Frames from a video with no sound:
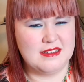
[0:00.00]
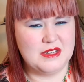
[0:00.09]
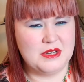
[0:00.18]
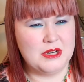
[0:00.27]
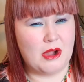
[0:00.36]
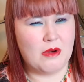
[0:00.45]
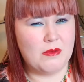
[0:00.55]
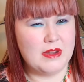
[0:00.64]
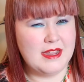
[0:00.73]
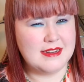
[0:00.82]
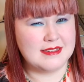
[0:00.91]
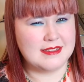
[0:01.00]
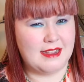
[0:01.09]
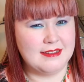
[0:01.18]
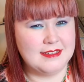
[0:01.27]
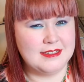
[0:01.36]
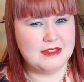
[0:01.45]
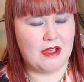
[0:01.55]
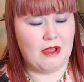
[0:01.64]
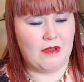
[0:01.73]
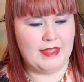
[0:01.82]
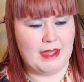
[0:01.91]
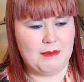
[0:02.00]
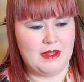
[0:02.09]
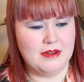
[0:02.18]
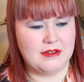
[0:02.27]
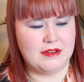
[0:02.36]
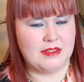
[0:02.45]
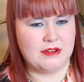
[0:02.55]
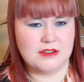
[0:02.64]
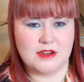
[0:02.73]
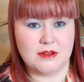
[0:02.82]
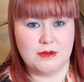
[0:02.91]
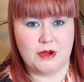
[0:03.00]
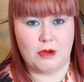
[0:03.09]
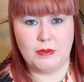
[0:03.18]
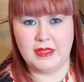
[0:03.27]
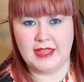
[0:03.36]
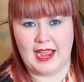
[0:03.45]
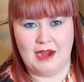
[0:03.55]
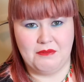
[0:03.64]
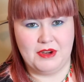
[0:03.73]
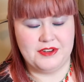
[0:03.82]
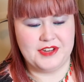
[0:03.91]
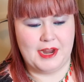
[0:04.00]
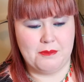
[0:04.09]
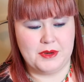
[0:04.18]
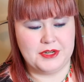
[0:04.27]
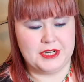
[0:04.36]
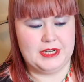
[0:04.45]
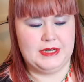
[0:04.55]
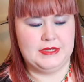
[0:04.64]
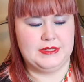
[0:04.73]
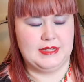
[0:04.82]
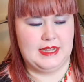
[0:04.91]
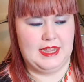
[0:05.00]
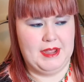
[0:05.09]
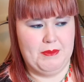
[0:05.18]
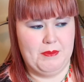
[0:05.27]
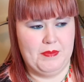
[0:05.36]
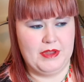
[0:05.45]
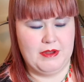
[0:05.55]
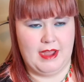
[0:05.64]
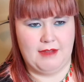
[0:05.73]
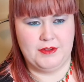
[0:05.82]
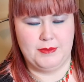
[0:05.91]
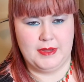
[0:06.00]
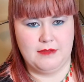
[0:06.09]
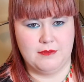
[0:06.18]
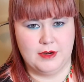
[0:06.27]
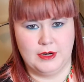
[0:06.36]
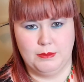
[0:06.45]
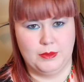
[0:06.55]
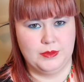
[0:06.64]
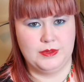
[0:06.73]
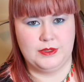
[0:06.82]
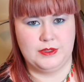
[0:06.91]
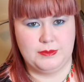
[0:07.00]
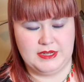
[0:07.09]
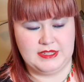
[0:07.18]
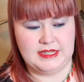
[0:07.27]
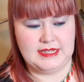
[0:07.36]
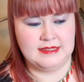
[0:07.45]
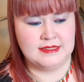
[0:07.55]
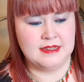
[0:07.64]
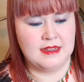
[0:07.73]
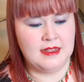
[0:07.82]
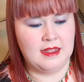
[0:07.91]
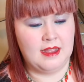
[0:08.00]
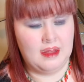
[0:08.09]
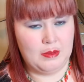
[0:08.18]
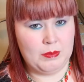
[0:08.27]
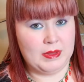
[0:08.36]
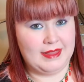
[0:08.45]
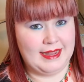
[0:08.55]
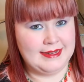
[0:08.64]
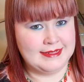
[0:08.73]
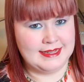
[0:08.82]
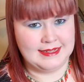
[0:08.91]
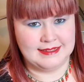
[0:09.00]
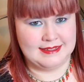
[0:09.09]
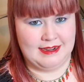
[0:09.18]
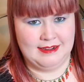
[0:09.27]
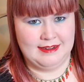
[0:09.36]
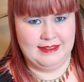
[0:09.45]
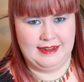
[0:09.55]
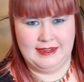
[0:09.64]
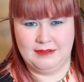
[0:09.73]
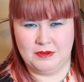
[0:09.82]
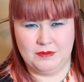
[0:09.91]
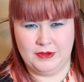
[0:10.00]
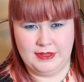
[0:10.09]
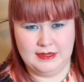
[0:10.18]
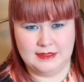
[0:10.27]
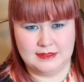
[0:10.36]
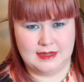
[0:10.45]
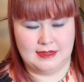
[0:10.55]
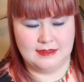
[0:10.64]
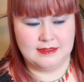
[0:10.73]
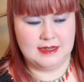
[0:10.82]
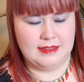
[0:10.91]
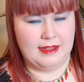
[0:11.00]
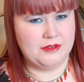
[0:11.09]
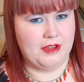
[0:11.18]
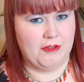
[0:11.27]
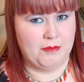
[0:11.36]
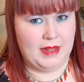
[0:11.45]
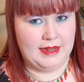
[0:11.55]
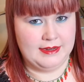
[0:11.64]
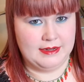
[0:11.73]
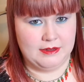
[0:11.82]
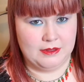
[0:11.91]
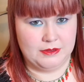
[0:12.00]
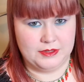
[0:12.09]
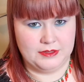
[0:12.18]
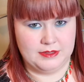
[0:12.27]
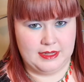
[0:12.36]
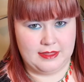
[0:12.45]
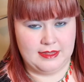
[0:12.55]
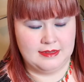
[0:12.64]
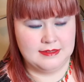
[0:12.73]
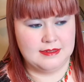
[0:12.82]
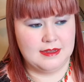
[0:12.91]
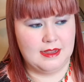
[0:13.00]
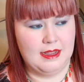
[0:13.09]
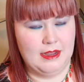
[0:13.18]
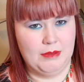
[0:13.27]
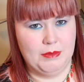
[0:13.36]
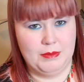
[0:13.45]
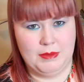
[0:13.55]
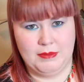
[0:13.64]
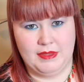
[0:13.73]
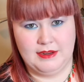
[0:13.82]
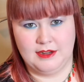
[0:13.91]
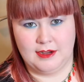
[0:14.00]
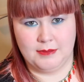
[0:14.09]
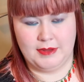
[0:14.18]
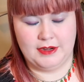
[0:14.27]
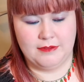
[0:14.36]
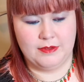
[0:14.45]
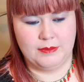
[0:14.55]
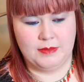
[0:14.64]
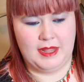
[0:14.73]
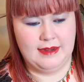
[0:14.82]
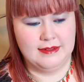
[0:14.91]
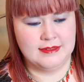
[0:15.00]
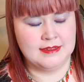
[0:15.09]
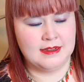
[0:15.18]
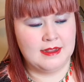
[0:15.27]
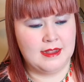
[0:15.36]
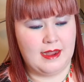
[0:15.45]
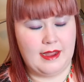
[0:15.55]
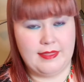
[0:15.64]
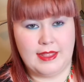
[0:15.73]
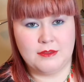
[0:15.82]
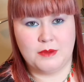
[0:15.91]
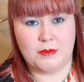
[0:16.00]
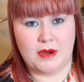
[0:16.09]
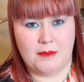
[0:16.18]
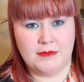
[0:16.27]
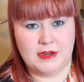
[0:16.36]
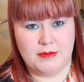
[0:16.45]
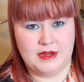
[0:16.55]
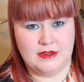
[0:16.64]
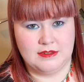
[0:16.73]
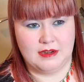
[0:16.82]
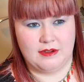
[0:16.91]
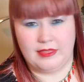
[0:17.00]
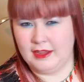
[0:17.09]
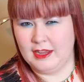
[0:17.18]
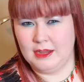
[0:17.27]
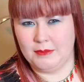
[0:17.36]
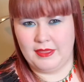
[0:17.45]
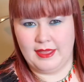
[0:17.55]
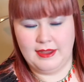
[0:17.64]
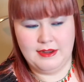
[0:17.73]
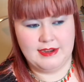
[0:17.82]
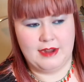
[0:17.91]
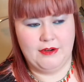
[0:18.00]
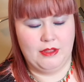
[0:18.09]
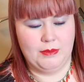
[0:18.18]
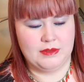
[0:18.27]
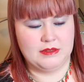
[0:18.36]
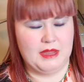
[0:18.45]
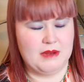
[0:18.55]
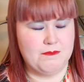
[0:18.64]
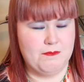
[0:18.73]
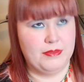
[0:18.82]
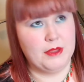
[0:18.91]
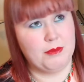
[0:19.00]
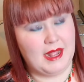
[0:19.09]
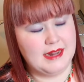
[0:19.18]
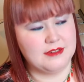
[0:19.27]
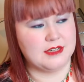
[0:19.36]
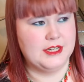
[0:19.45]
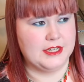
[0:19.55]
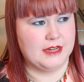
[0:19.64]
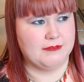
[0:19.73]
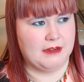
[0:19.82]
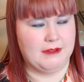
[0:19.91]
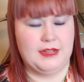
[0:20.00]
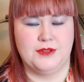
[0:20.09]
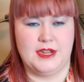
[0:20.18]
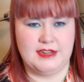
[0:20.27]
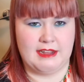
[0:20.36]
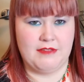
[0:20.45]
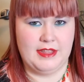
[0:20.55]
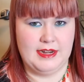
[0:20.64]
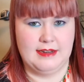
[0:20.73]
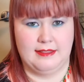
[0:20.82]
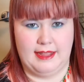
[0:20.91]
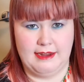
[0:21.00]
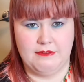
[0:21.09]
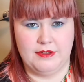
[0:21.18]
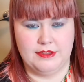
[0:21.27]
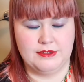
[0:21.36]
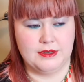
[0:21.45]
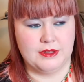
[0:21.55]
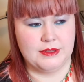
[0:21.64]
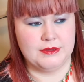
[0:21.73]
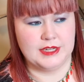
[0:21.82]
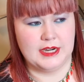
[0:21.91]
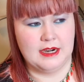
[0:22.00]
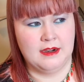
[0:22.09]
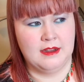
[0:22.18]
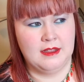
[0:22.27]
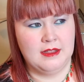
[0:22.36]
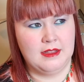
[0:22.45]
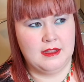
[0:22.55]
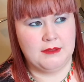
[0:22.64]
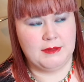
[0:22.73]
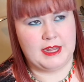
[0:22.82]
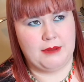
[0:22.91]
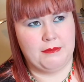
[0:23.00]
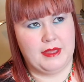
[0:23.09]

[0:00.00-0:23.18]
not really discussed all that much. There's normally average temperatures that you have to meet for most species, but lighting certainly never really discussed unless you have planted enclosures like this, and people then talk about it for the plants. And that's what prompted me to start thinking about that in general, because I'm like, the plants aren't doing very well, so I definitely need a light for this enclosure. But then I'm